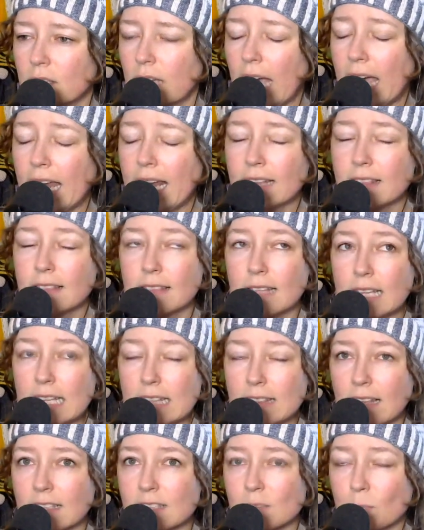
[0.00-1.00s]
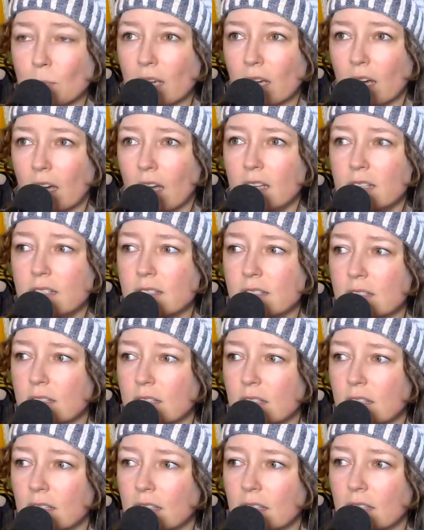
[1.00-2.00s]
And I think that's because
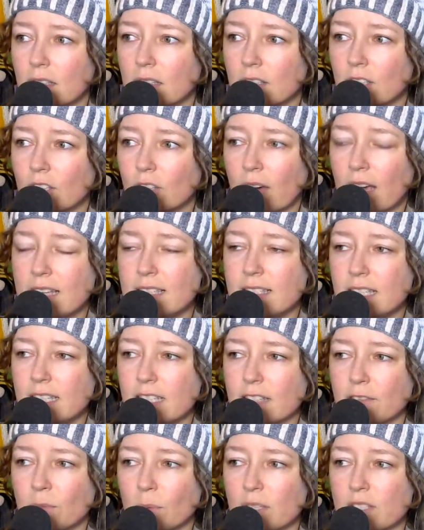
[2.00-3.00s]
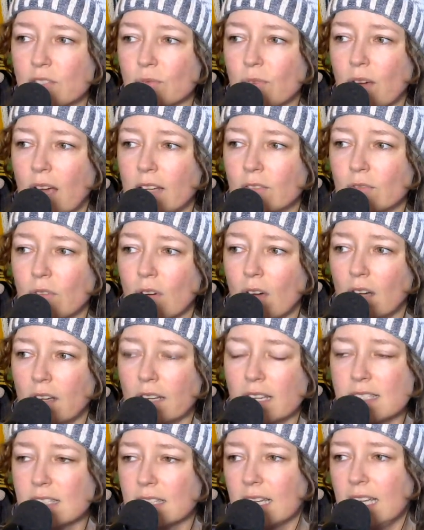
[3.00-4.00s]
your idea of what's right and
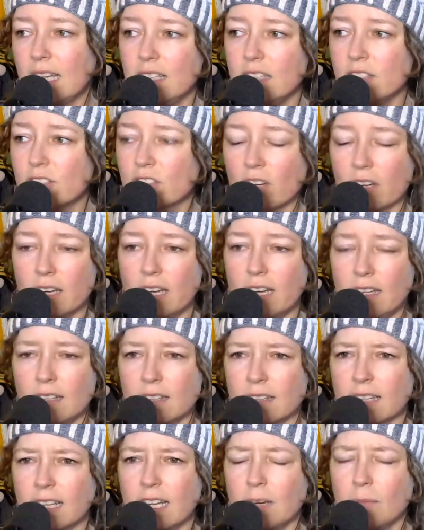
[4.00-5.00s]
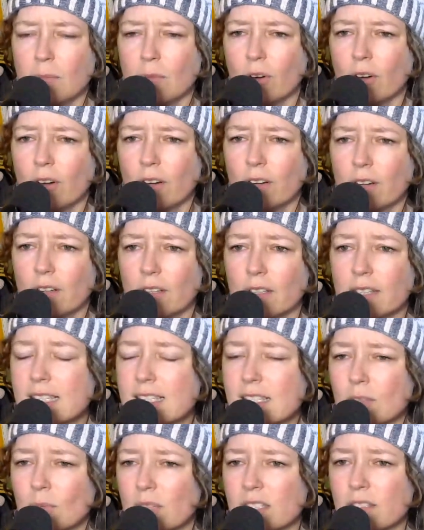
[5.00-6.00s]
wrong isn't hinged on anything anymore. At
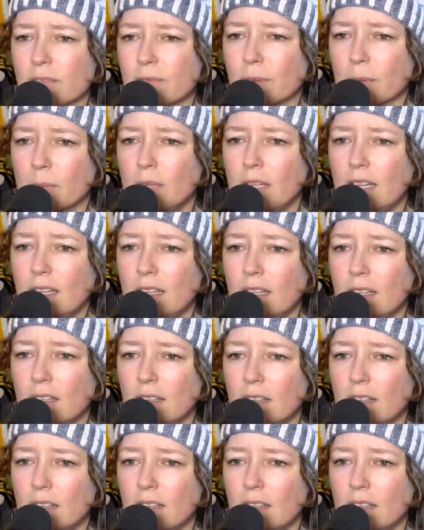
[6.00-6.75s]
least it wasn't for me.